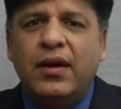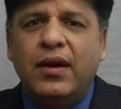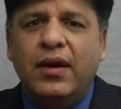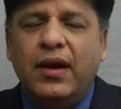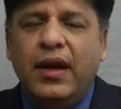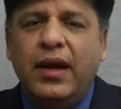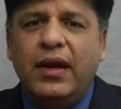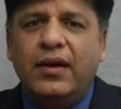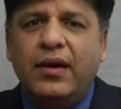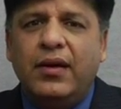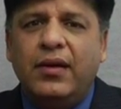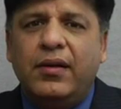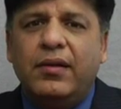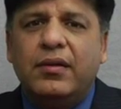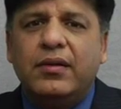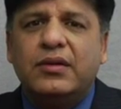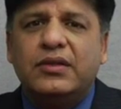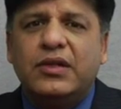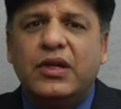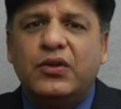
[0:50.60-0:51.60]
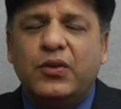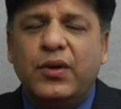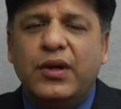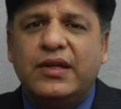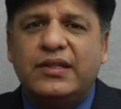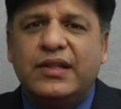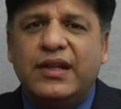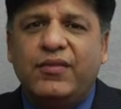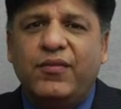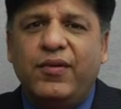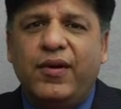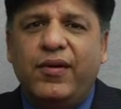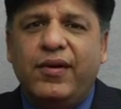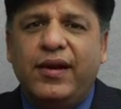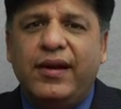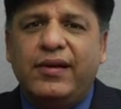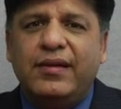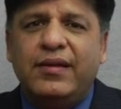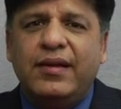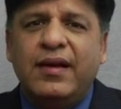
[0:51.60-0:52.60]
in a situation
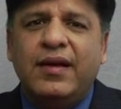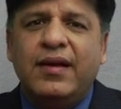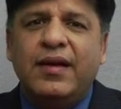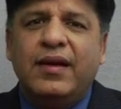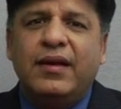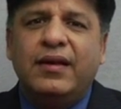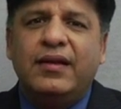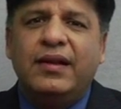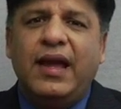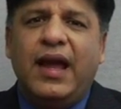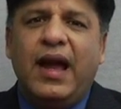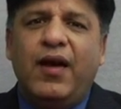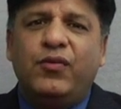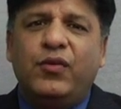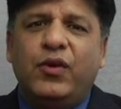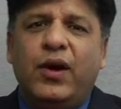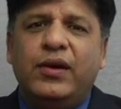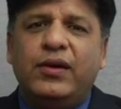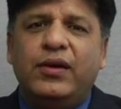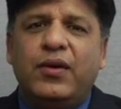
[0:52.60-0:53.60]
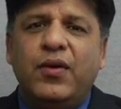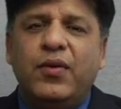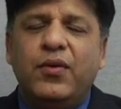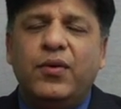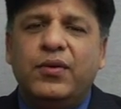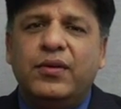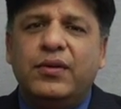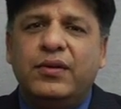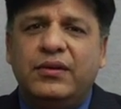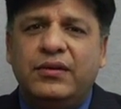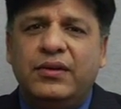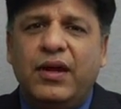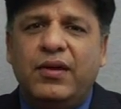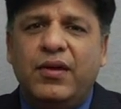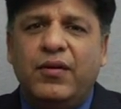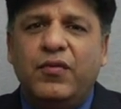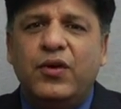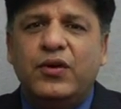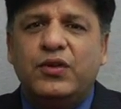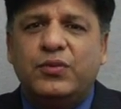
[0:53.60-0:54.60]
wherein they have to undergo the
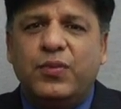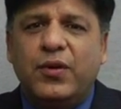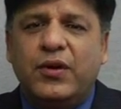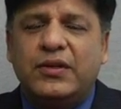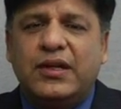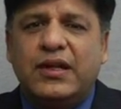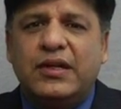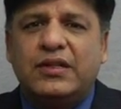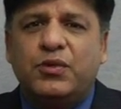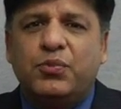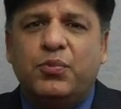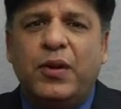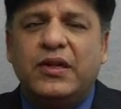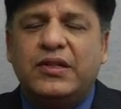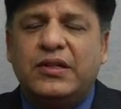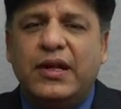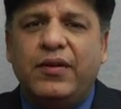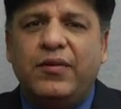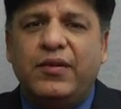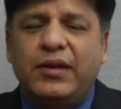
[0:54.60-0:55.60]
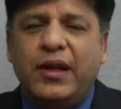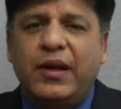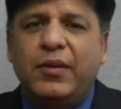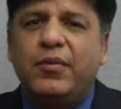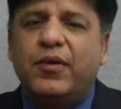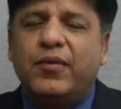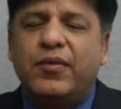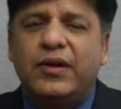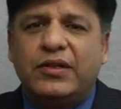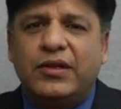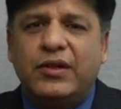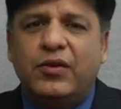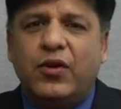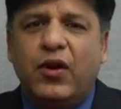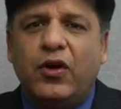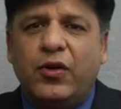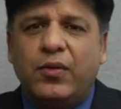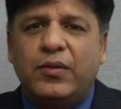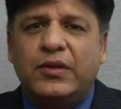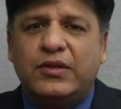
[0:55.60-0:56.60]
divorce process, especially when the immigration
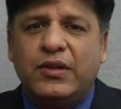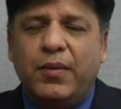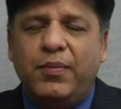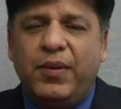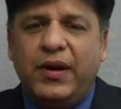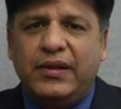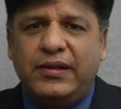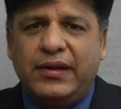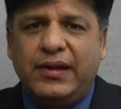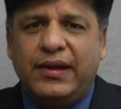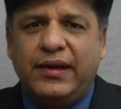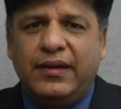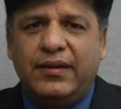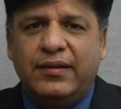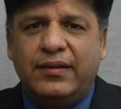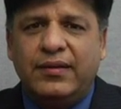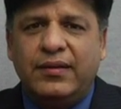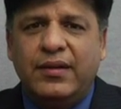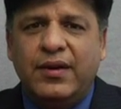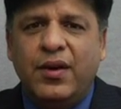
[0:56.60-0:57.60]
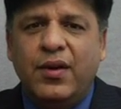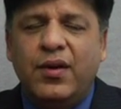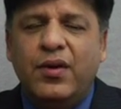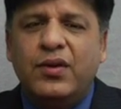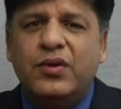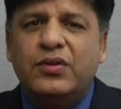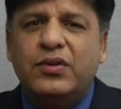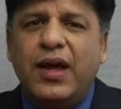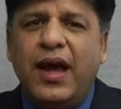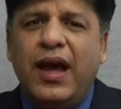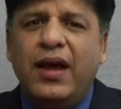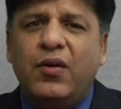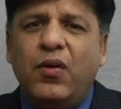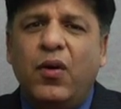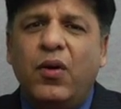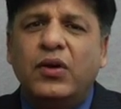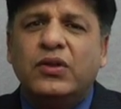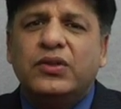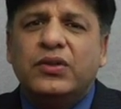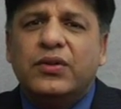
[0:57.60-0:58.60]
documents are pending. And
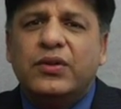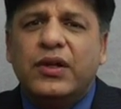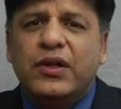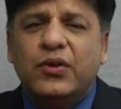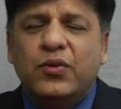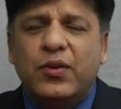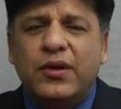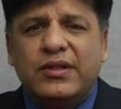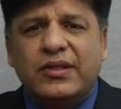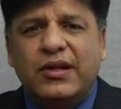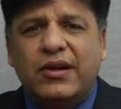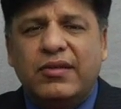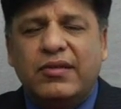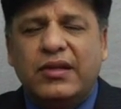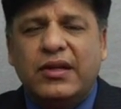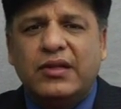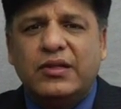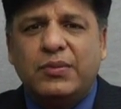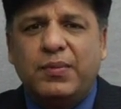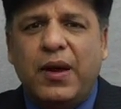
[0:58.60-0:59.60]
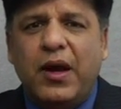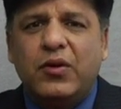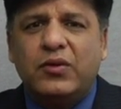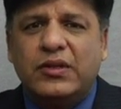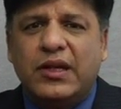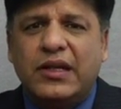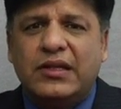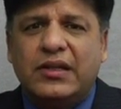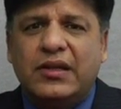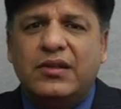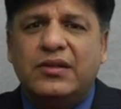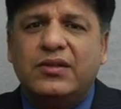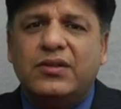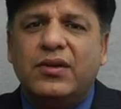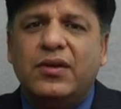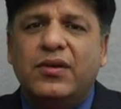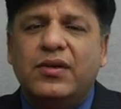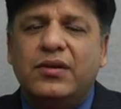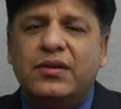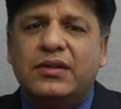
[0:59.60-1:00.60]
also the US citizen spouse has
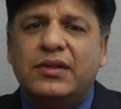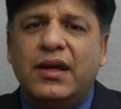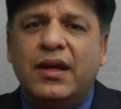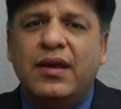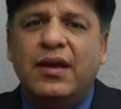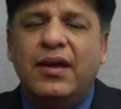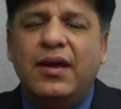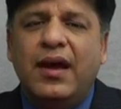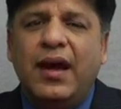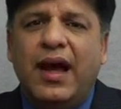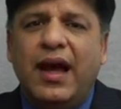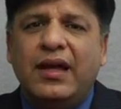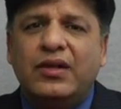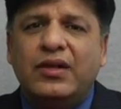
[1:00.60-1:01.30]
concerns as